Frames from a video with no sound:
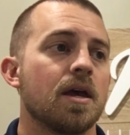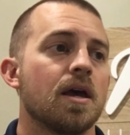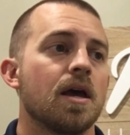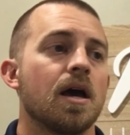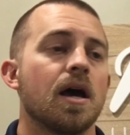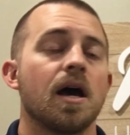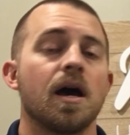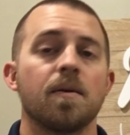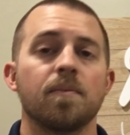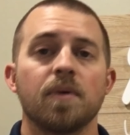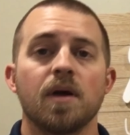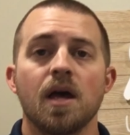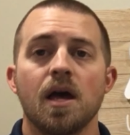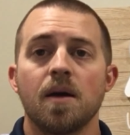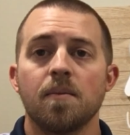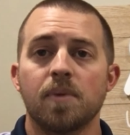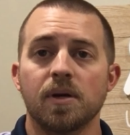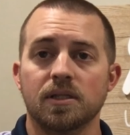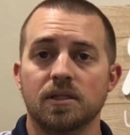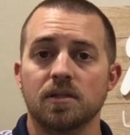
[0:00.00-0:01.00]

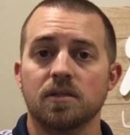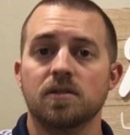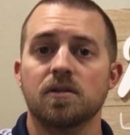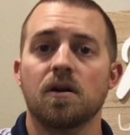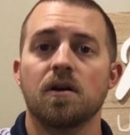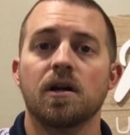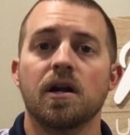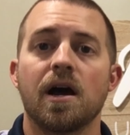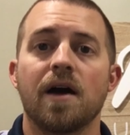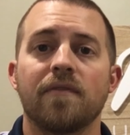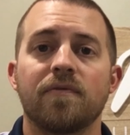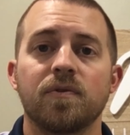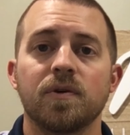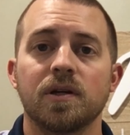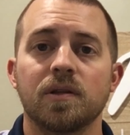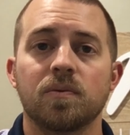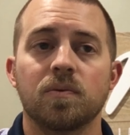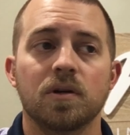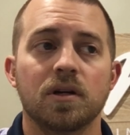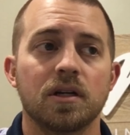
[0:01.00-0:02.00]
But to start off
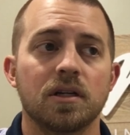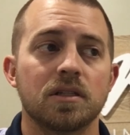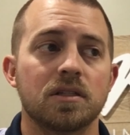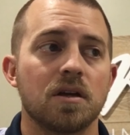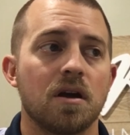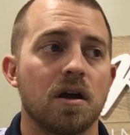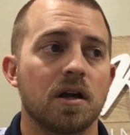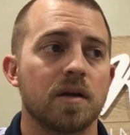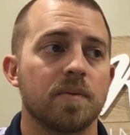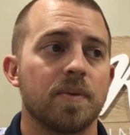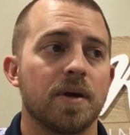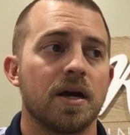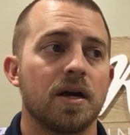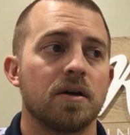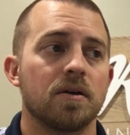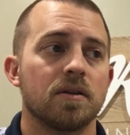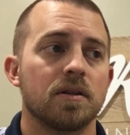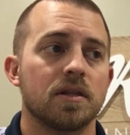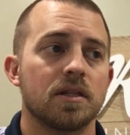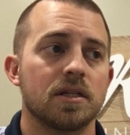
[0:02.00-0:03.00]
with, we're going to talk
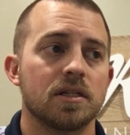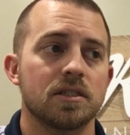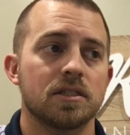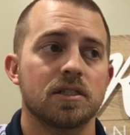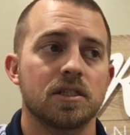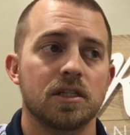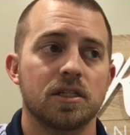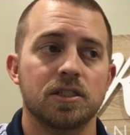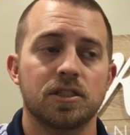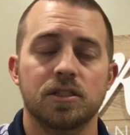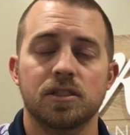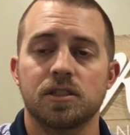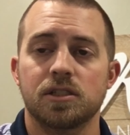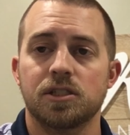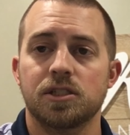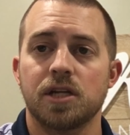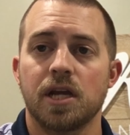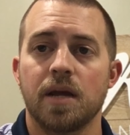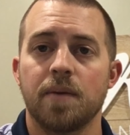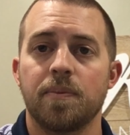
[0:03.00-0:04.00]
about this
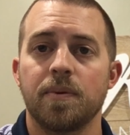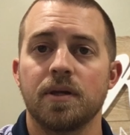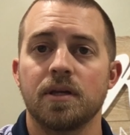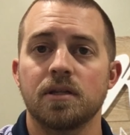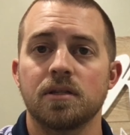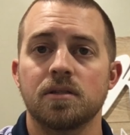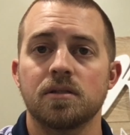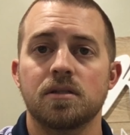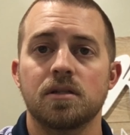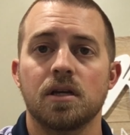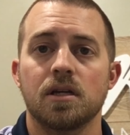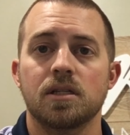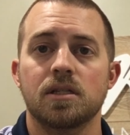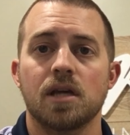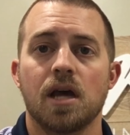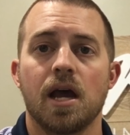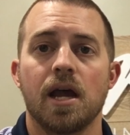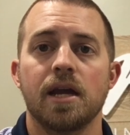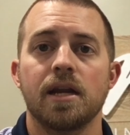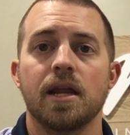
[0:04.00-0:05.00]
Champions
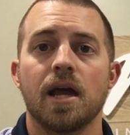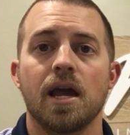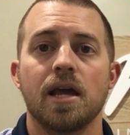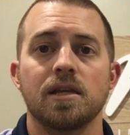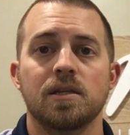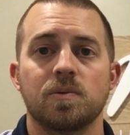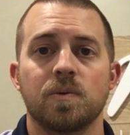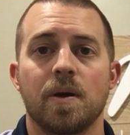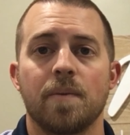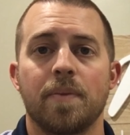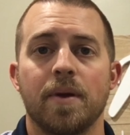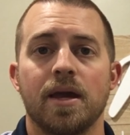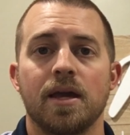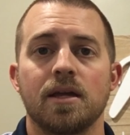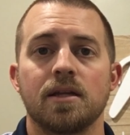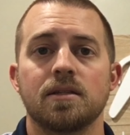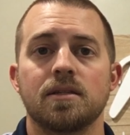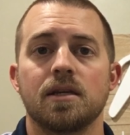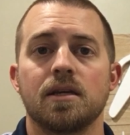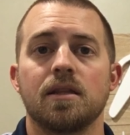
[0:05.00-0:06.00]
tie-dye
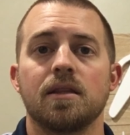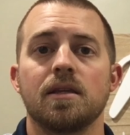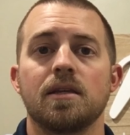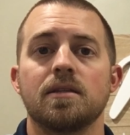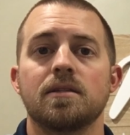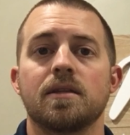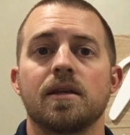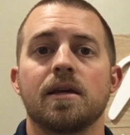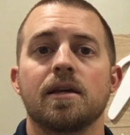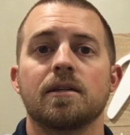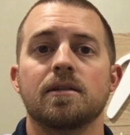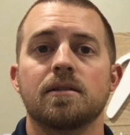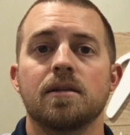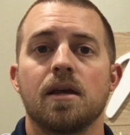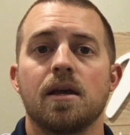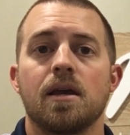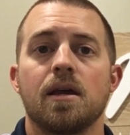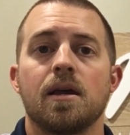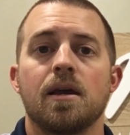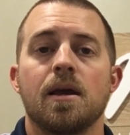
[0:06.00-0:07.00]
sweatpants, and these things
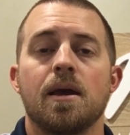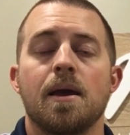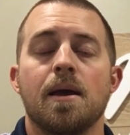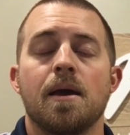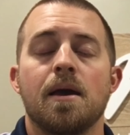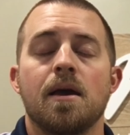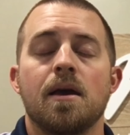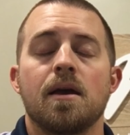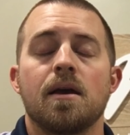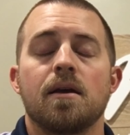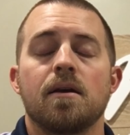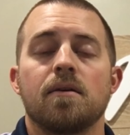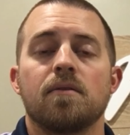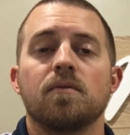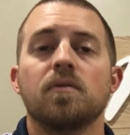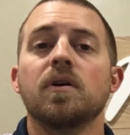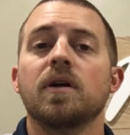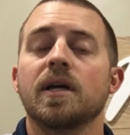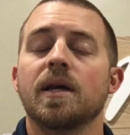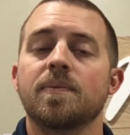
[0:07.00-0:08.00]

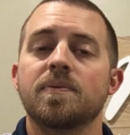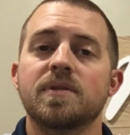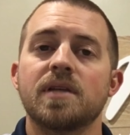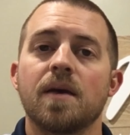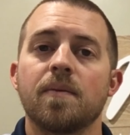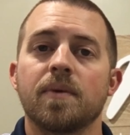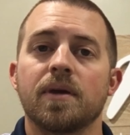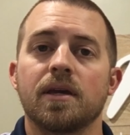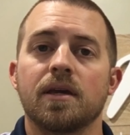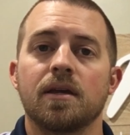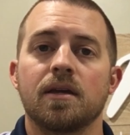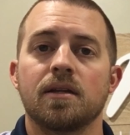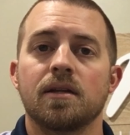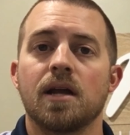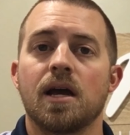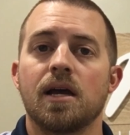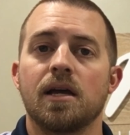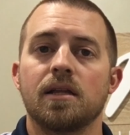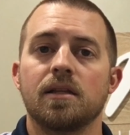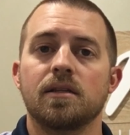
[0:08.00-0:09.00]
really upset me.
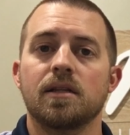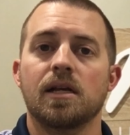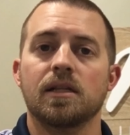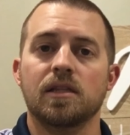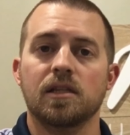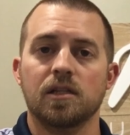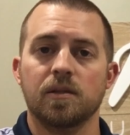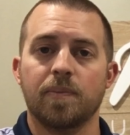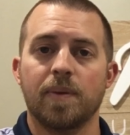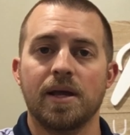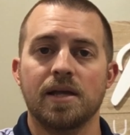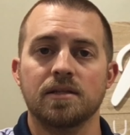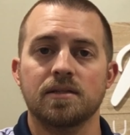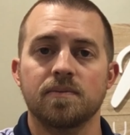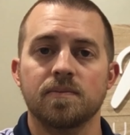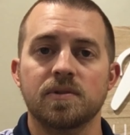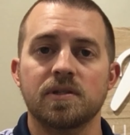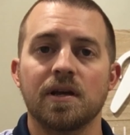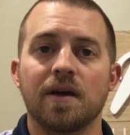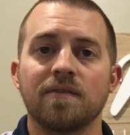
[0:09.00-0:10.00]
Not that the pants
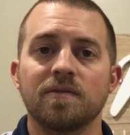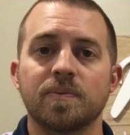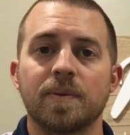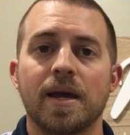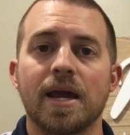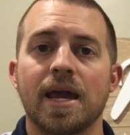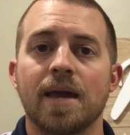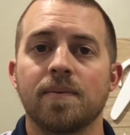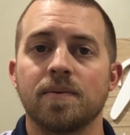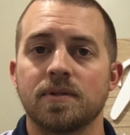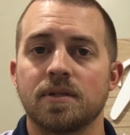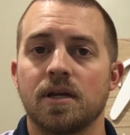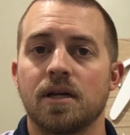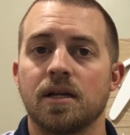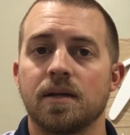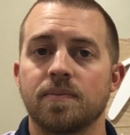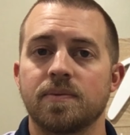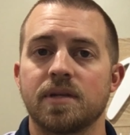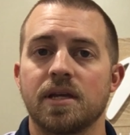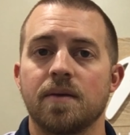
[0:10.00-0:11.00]
themselves, but Amazon
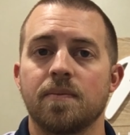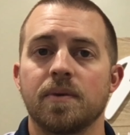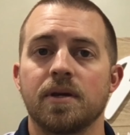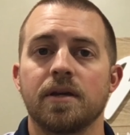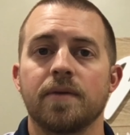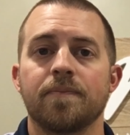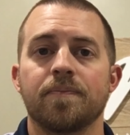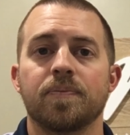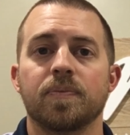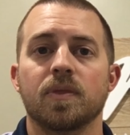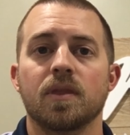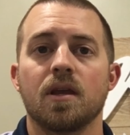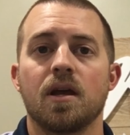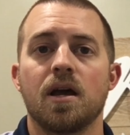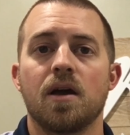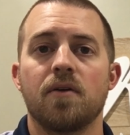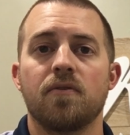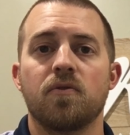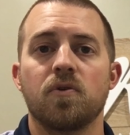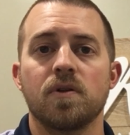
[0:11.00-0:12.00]
upset me
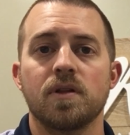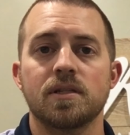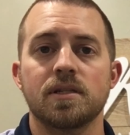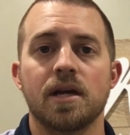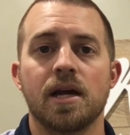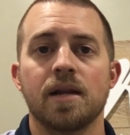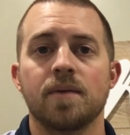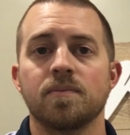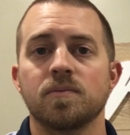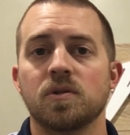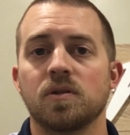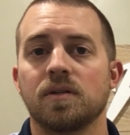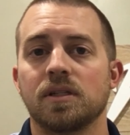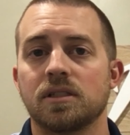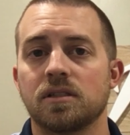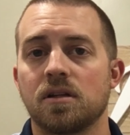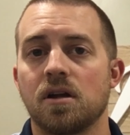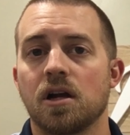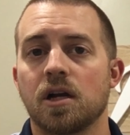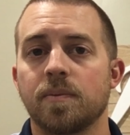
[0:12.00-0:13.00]
for this item. So let's
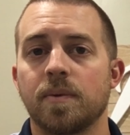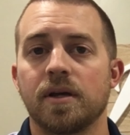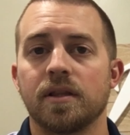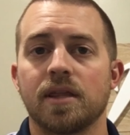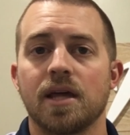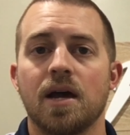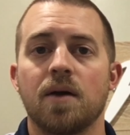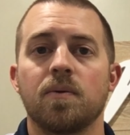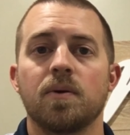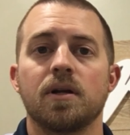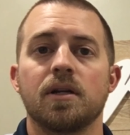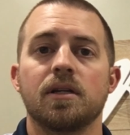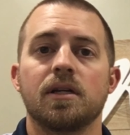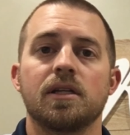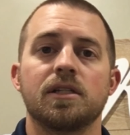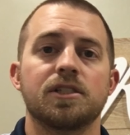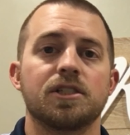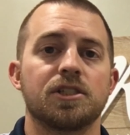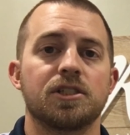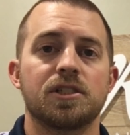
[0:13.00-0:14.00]
talk about that one
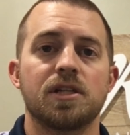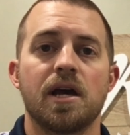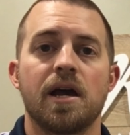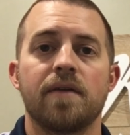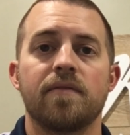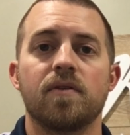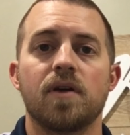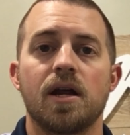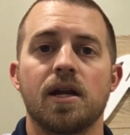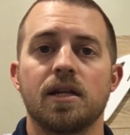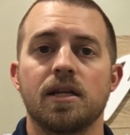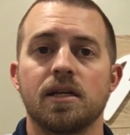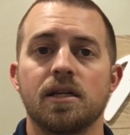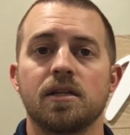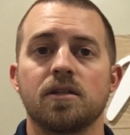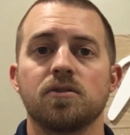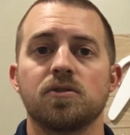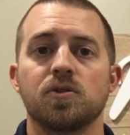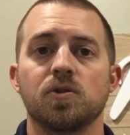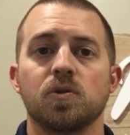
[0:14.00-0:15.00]
and just dive right
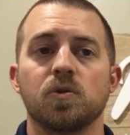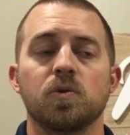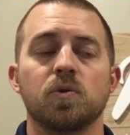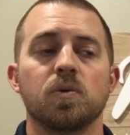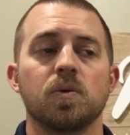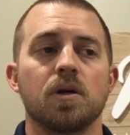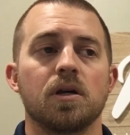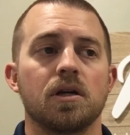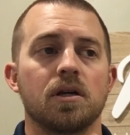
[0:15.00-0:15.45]
into